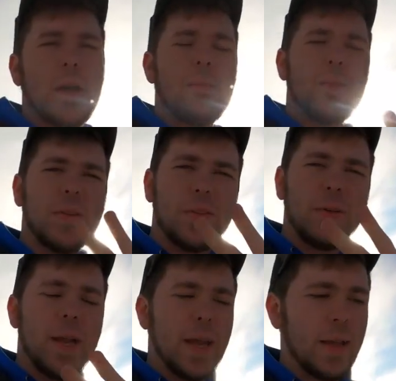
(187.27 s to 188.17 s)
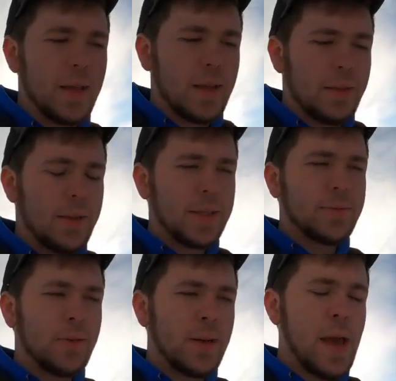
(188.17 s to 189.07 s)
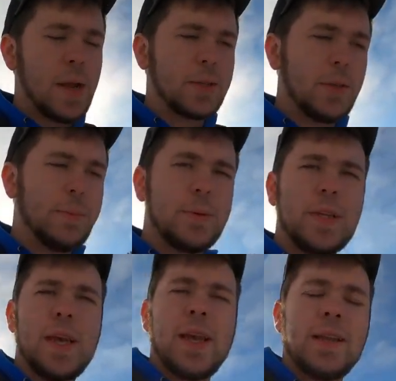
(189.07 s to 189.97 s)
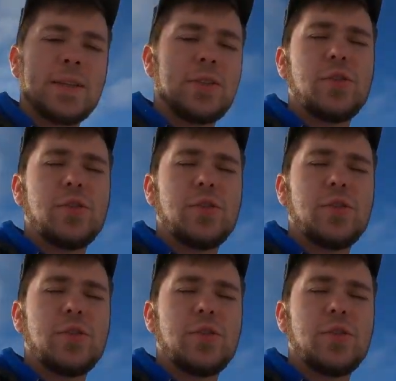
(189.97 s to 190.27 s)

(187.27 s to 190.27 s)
Number three. This one actually pertains